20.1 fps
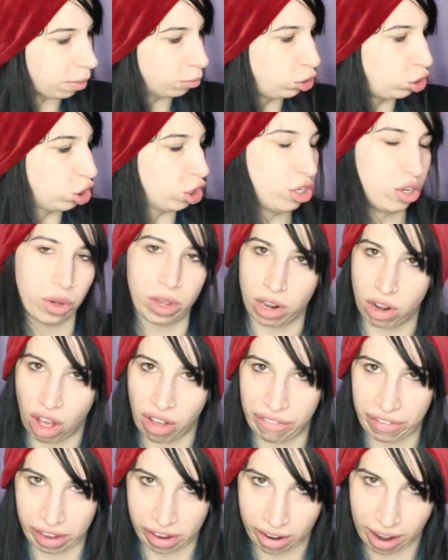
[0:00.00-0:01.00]
I'm sure you could
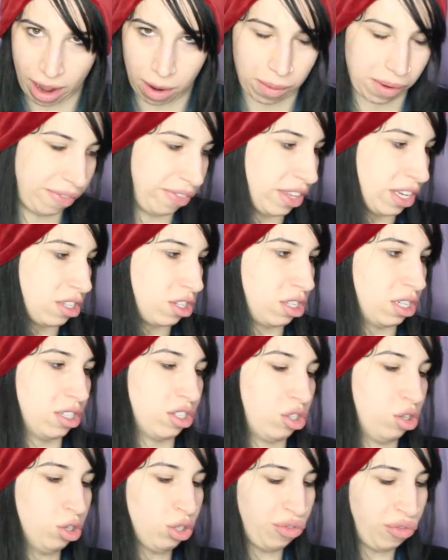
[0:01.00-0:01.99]
all figure out what this
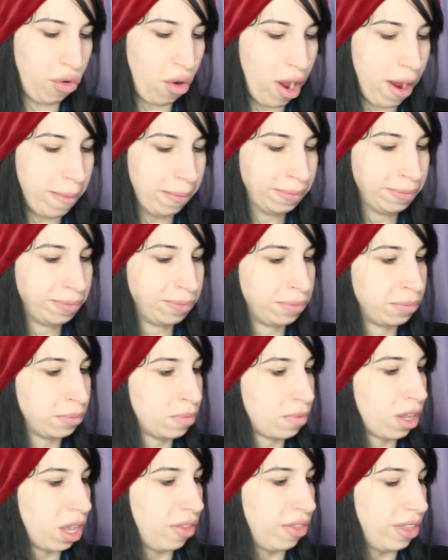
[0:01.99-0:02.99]
is used for.
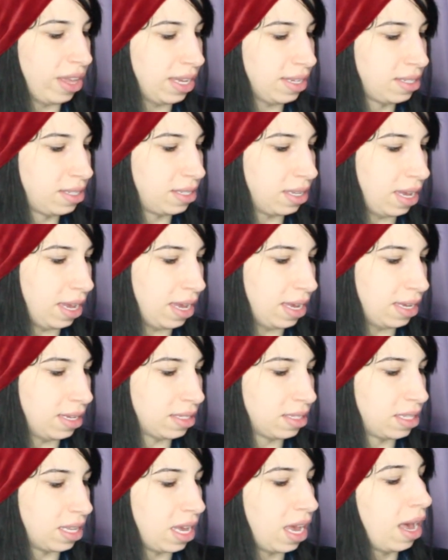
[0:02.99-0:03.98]
This
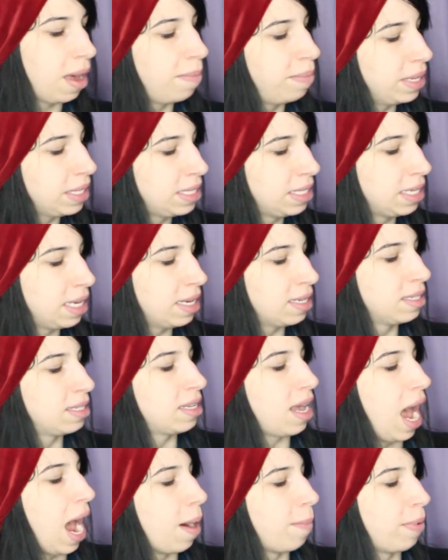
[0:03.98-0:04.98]
is the
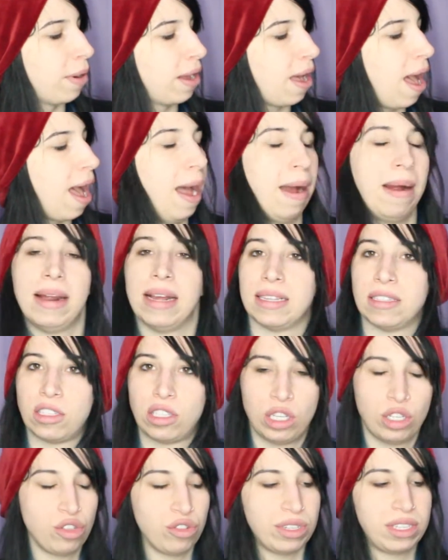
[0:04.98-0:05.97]
hibiscus, apricot, and
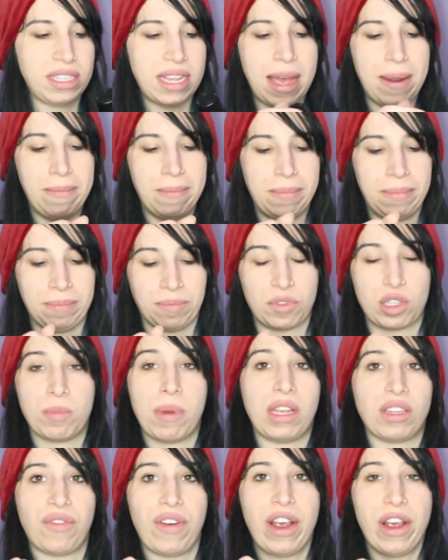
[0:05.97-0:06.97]
citrus scent.
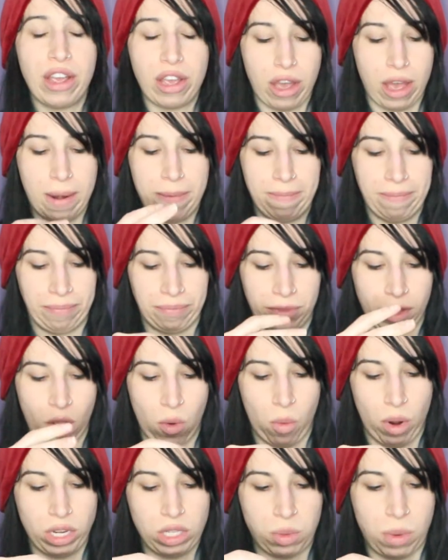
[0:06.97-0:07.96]
Smells very good.
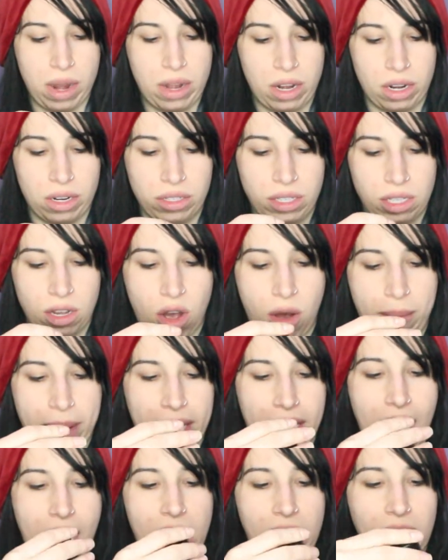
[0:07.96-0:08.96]
Works wonders. Oh
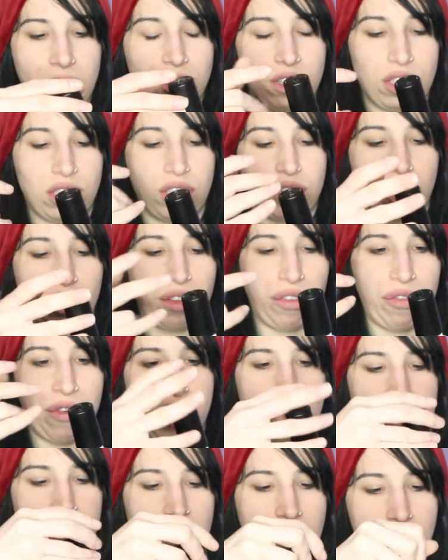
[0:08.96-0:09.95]
my god, I just took the
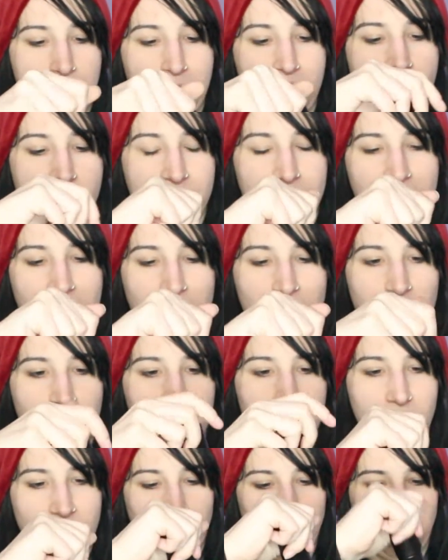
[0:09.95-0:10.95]
freaking top off. I
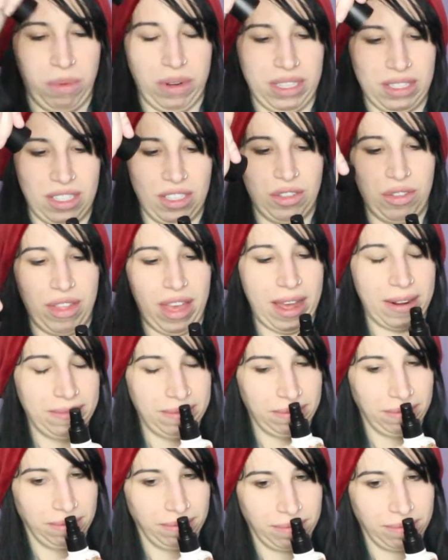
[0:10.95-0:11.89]
just wanted to do that.